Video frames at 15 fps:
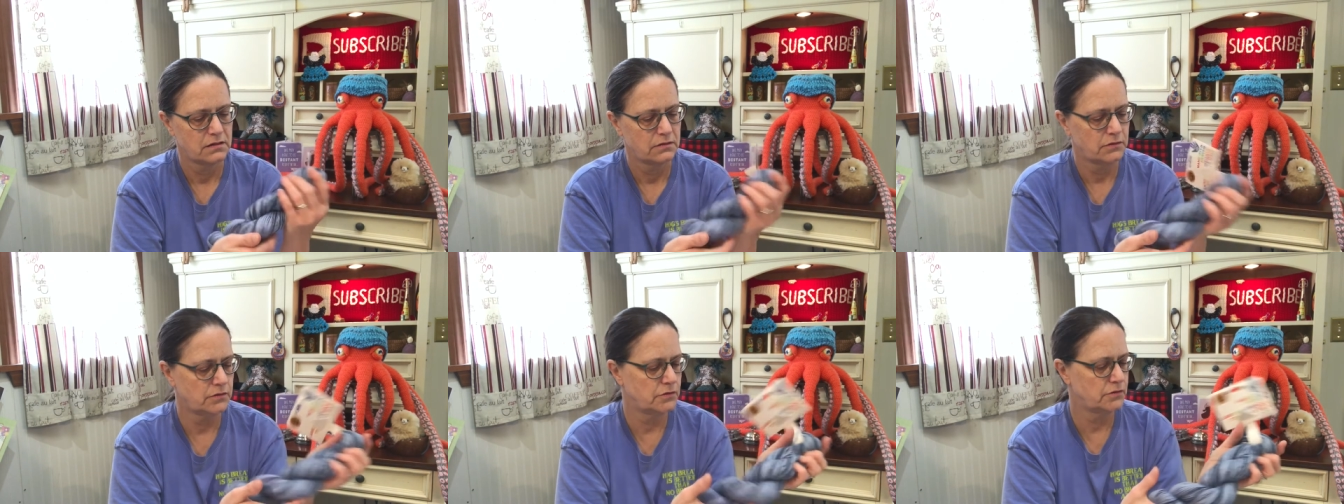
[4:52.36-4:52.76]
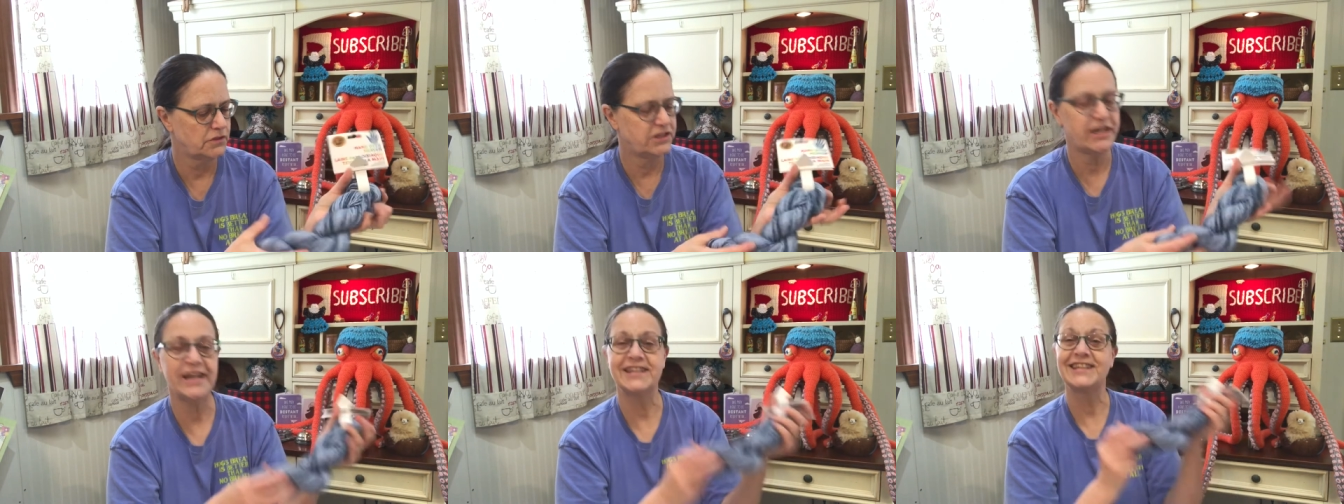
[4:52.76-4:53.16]
Ooh,
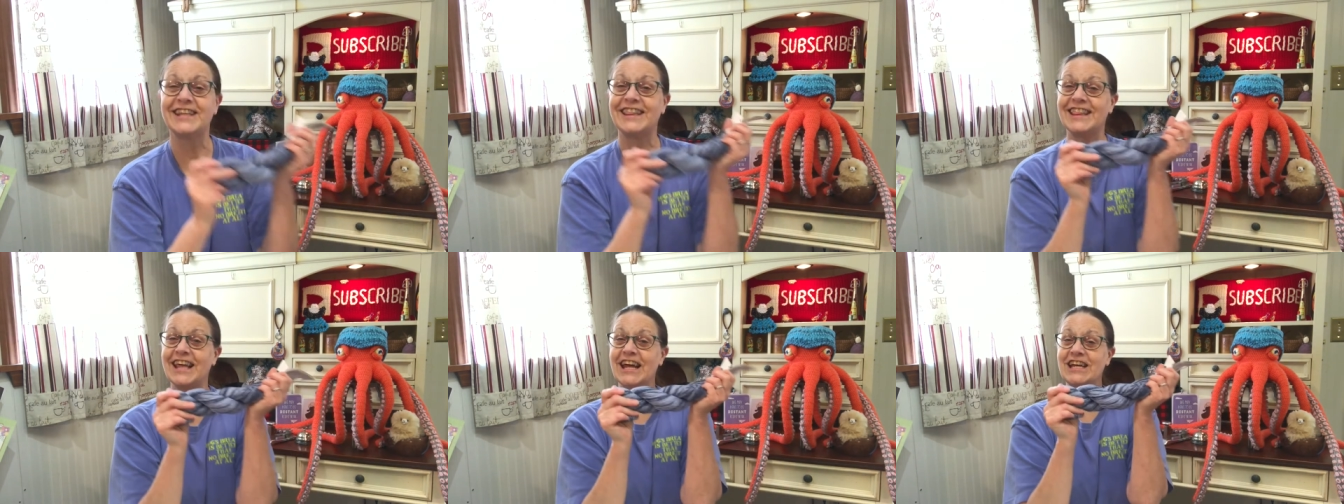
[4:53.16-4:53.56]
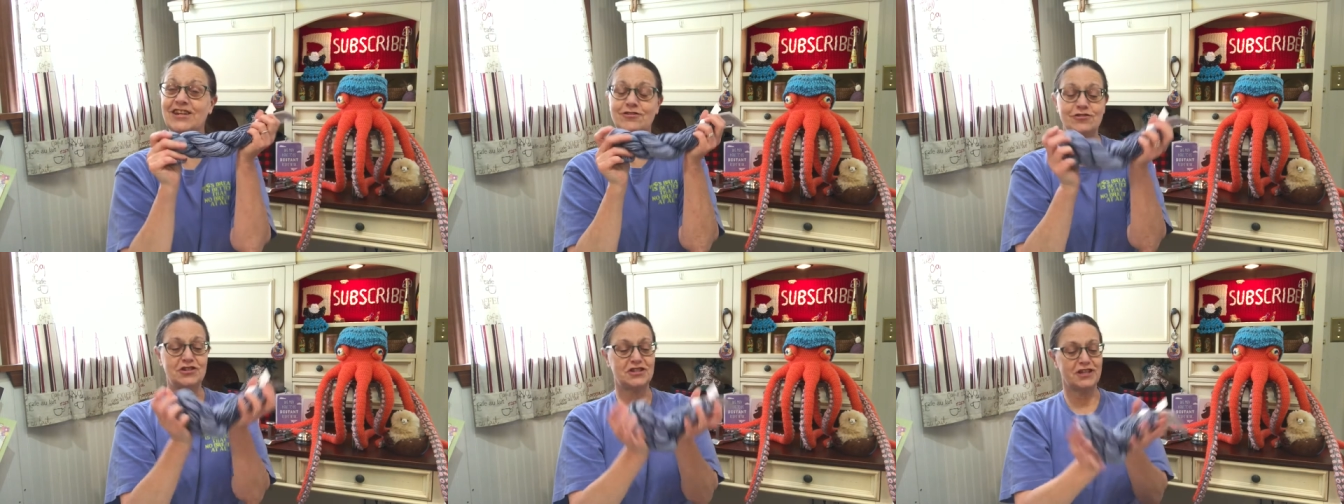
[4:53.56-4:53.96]
Jaxie, thank
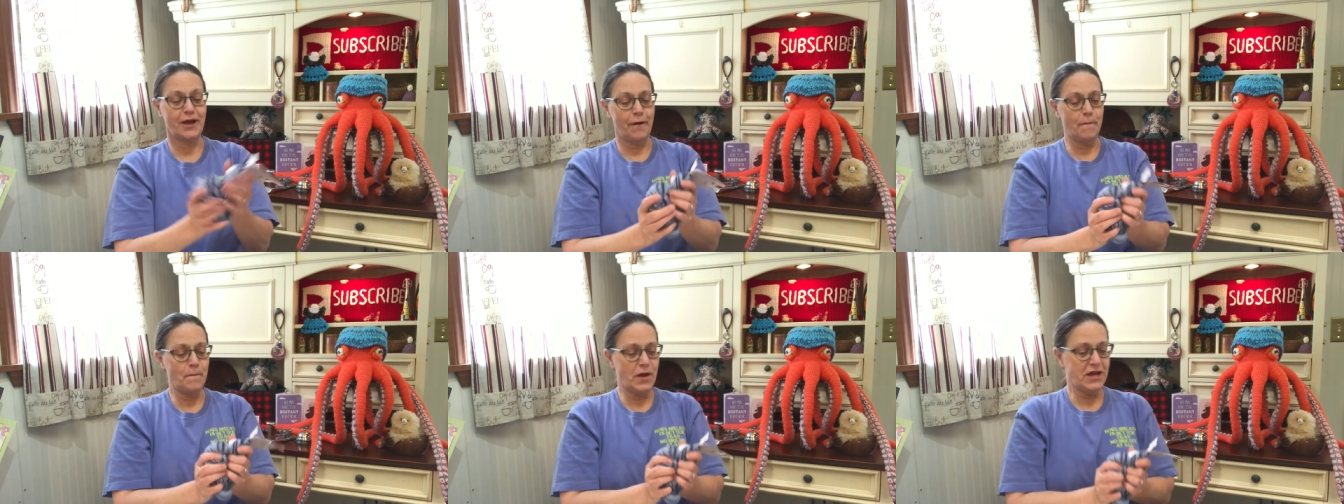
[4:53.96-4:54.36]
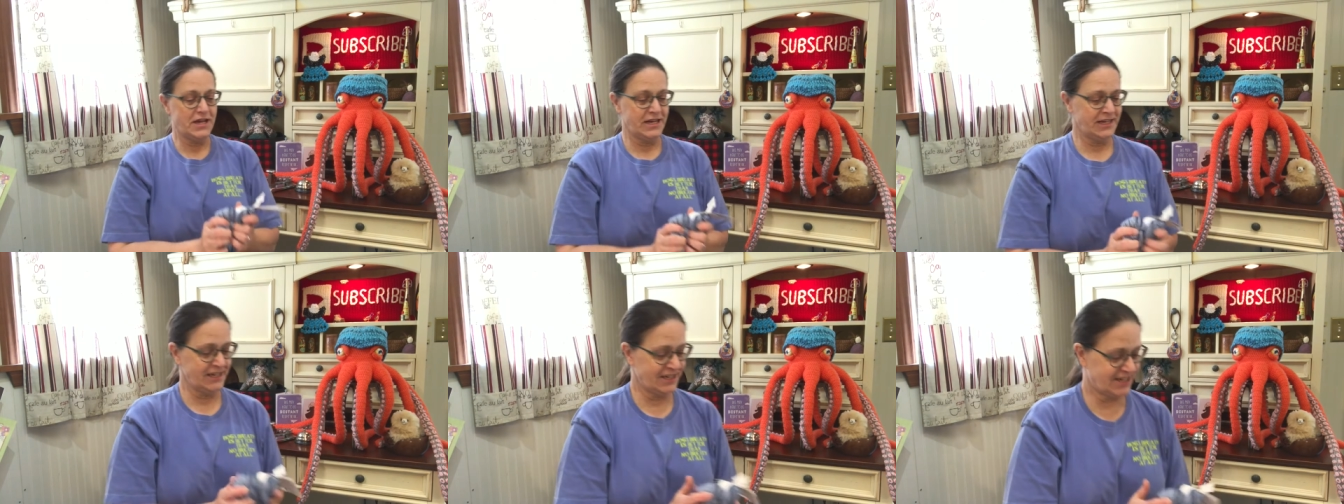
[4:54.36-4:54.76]
you so
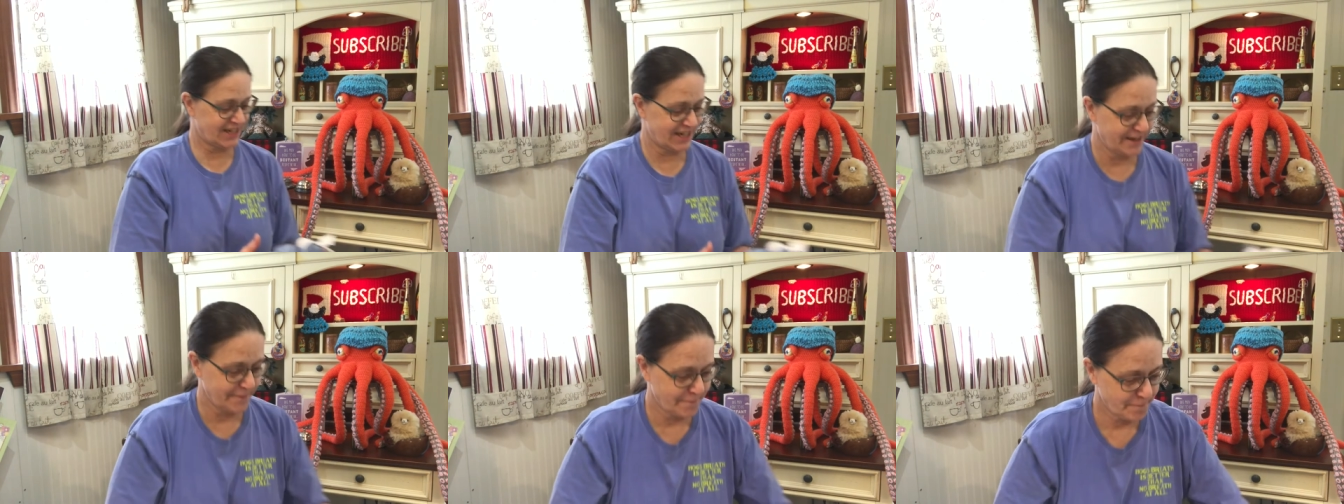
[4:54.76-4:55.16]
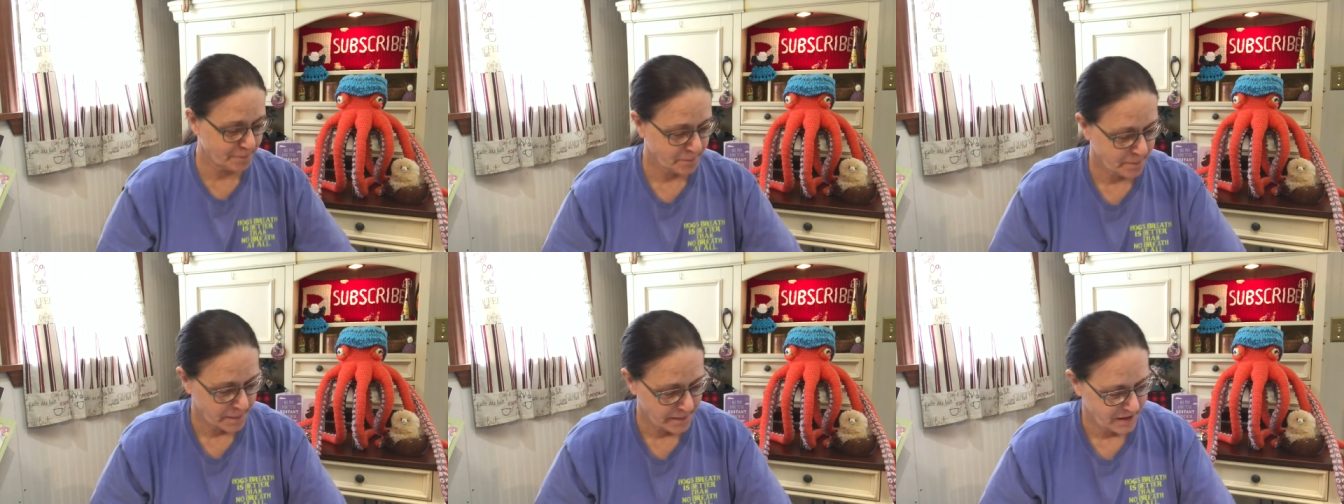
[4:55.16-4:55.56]
much.
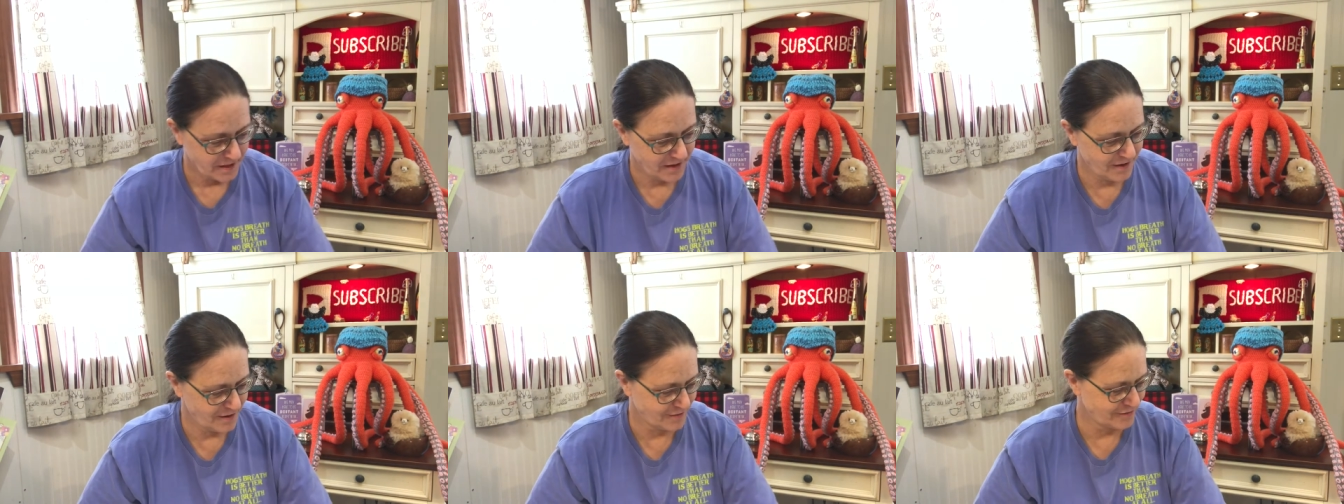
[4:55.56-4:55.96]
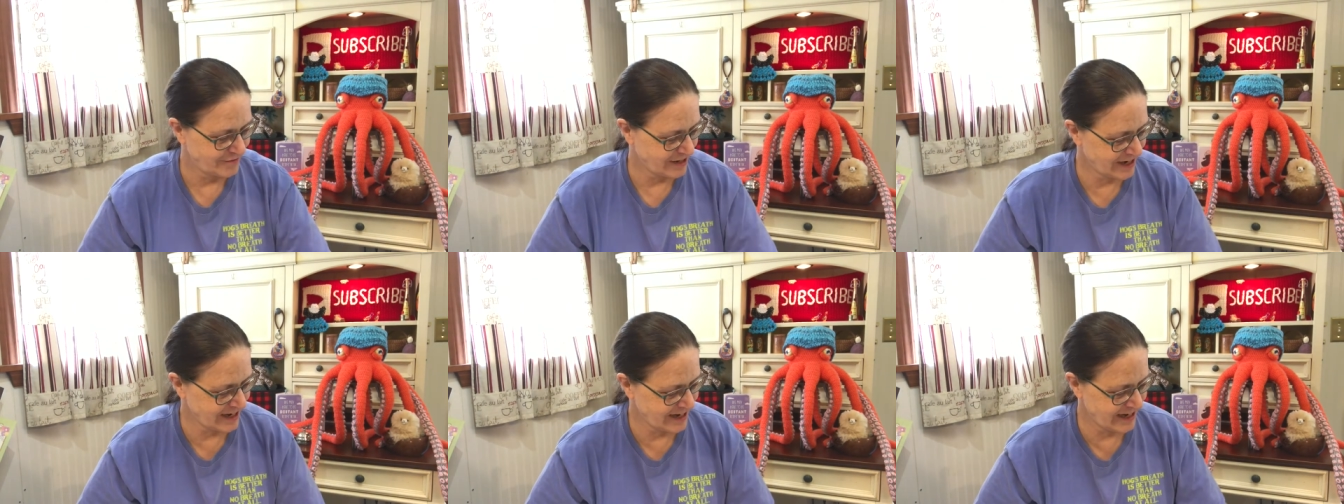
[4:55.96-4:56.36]
All
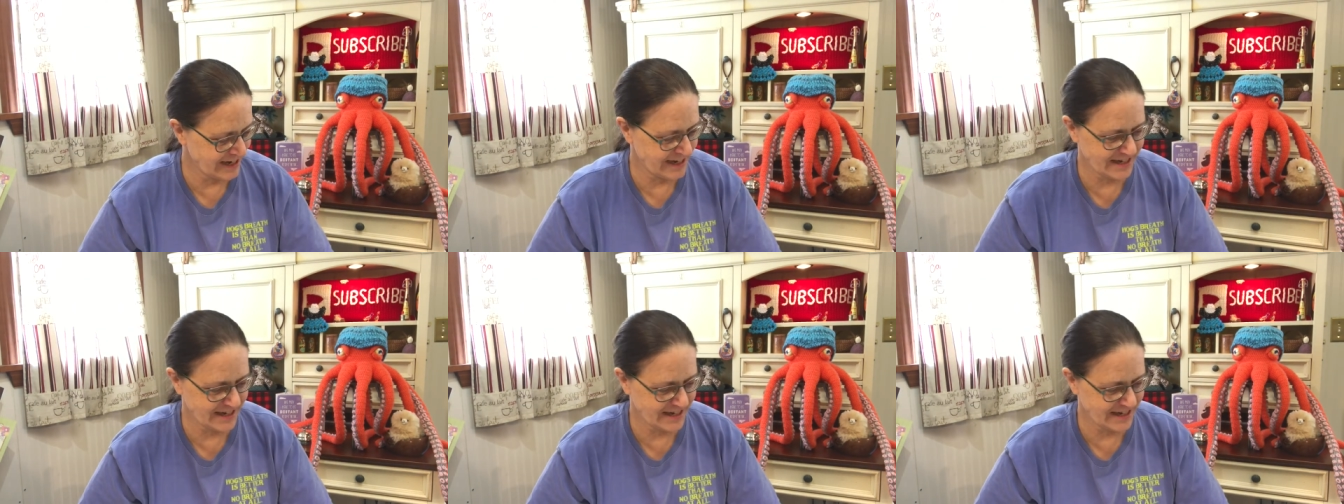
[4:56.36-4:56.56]
right.